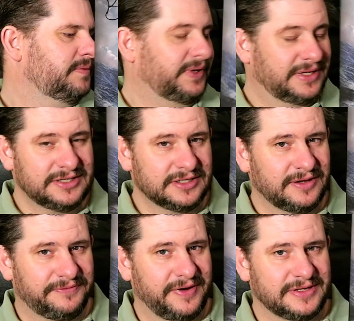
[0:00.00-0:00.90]
But this is
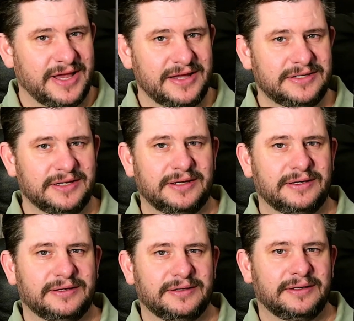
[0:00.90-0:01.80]
a
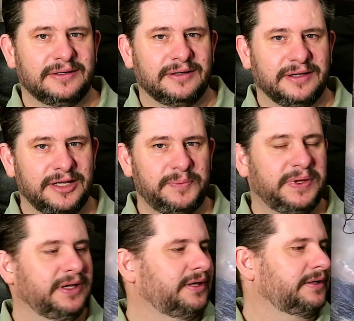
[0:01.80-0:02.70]
fantastic
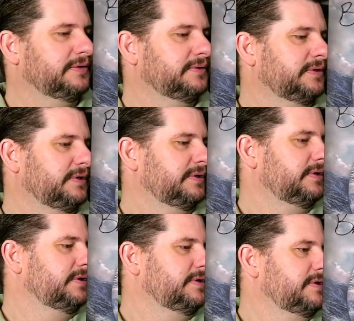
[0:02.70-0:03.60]
EP.
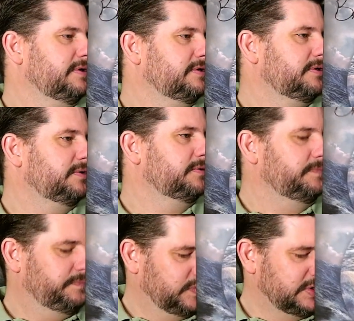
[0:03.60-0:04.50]

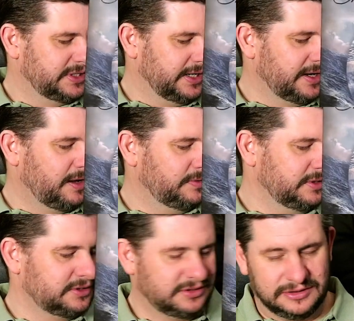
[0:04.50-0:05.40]
So check it out.
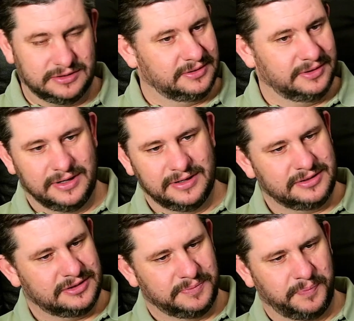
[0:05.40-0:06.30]
It's
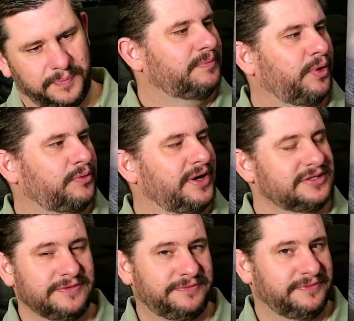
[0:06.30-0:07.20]
it's
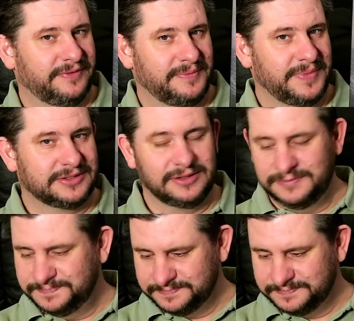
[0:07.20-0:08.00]
progressive metal.